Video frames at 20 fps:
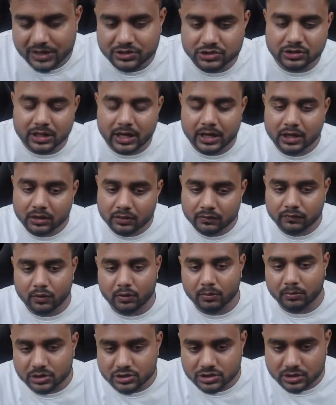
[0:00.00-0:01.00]
the
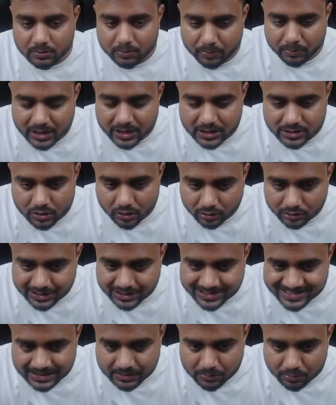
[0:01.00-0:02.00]
information based on the
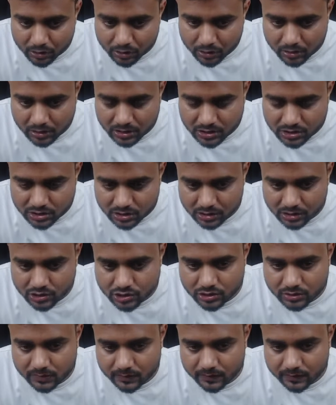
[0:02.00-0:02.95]
similarity search.